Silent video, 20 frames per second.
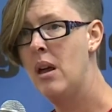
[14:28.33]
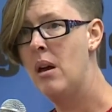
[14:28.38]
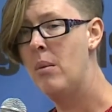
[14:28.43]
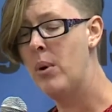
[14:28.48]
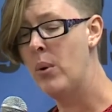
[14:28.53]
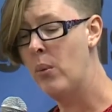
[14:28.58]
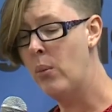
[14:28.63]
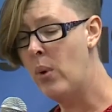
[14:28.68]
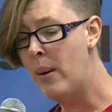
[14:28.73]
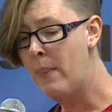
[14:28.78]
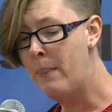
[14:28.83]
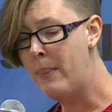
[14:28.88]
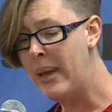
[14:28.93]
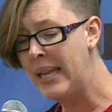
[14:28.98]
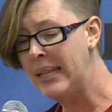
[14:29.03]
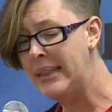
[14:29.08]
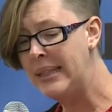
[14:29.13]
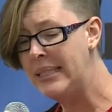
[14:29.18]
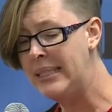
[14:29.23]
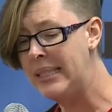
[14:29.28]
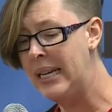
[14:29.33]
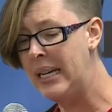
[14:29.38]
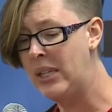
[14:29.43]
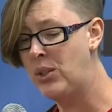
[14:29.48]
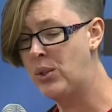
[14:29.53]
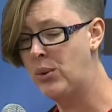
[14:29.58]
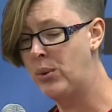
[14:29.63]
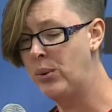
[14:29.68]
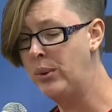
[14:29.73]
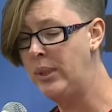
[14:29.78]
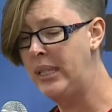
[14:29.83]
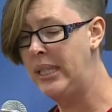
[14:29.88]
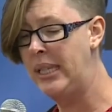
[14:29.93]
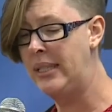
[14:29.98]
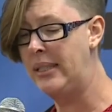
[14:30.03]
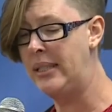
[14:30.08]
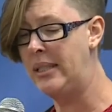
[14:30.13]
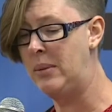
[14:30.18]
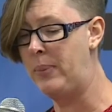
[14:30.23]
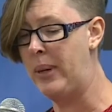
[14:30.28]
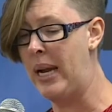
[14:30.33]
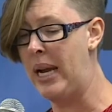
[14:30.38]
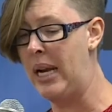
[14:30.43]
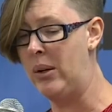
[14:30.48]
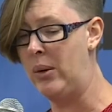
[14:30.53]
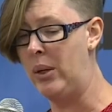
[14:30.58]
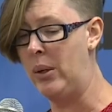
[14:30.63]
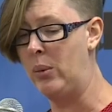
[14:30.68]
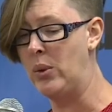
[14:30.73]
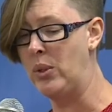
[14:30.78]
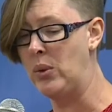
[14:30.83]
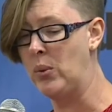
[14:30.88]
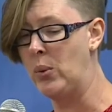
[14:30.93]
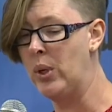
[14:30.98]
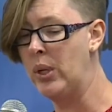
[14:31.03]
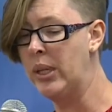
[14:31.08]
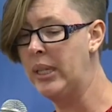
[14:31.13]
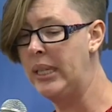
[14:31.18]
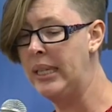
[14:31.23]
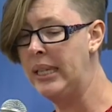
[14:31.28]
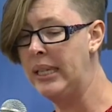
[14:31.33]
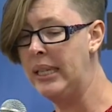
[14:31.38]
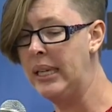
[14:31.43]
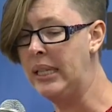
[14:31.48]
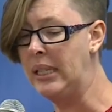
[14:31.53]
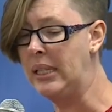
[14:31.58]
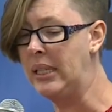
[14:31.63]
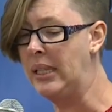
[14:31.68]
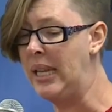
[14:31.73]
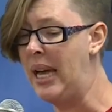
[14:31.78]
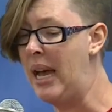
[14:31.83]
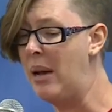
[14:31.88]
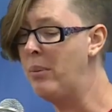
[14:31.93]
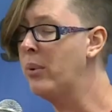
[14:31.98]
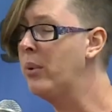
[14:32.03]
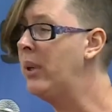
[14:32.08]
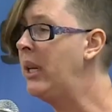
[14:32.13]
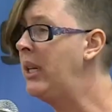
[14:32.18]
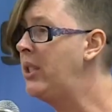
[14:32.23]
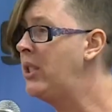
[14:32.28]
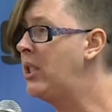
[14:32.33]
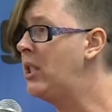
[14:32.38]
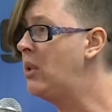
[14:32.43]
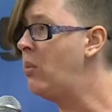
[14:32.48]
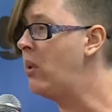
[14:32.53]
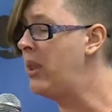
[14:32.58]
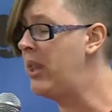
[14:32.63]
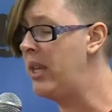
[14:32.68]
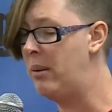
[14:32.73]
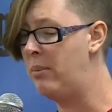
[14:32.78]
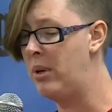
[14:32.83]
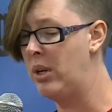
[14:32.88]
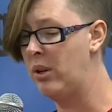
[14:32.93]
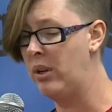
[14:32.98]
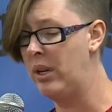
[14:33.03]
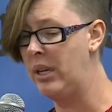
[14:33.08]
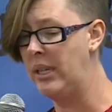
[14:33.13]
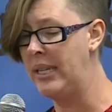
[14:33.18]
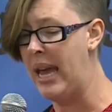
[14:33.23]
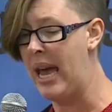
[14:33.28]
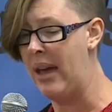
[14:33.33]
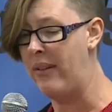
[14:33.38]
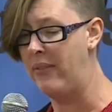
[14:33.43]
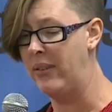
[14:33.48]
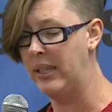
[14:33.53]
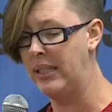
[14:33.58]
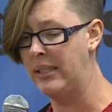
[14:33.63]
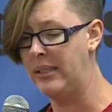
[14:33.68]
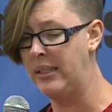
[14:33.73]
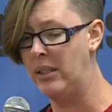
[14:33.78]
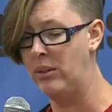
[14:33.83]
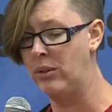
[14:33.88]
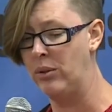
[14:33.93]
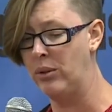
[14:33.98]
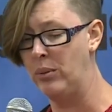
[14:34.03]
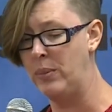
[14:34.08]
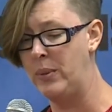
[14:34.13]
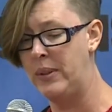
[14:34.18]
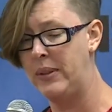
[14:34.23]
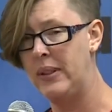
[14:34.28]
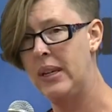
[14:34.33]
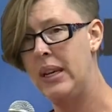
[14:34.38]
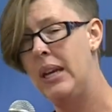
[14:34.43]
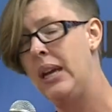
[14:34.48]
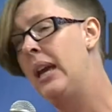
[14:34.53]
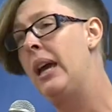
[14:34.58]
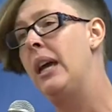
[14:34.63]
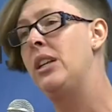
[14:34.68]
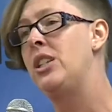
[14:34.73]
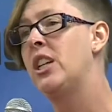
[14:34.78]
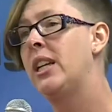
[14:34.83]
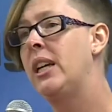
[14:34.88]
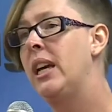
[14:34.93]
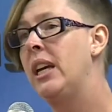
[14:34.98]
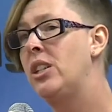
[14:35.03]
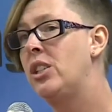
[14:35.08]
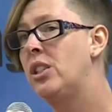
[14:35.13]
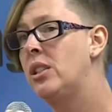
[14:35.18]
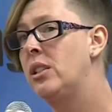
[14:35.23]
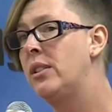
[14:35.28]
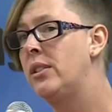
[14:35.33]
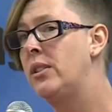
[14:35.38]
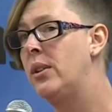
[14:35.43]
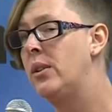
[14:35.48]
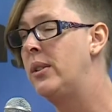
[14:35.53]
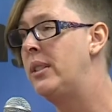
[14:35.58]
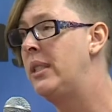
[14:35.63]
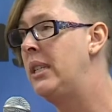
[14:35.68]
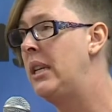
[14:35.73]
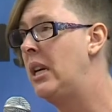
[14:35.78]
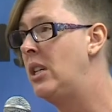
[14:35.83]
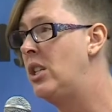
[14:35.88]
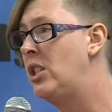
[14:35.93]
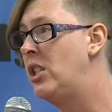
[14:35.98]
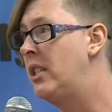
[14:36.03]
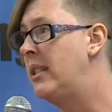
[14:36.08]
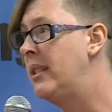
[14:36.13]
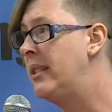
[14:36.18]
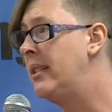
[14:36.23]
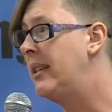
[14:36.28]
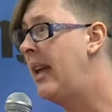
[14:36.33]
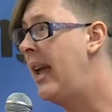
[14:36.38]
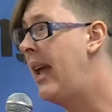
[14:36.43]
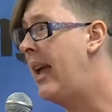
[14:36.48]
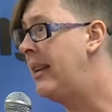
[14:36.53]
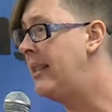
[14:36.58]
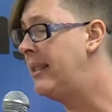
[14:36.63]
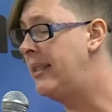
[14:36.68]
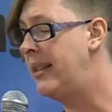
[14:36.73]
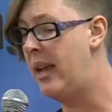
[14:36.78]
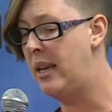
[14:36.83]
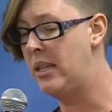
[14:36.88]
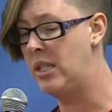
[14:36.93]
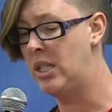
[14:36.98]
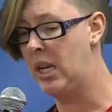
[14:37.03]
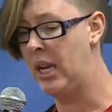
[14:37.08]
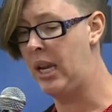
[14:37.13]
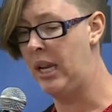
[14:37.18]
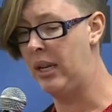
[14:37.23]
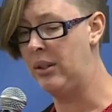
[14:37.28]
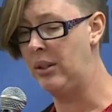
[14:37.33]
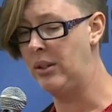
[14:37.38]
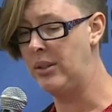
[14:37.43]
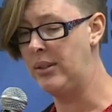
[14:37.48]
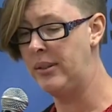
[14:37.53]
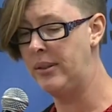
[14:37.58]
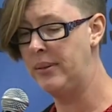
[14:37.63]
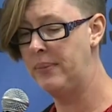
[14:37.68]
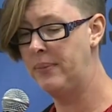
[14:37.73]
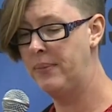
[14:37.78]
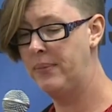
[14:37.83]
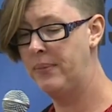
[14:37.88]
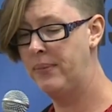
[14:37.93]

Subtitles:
But what made the day truly inspiring was working in collaboration with immigrant advocacy groups, education associations, and educators.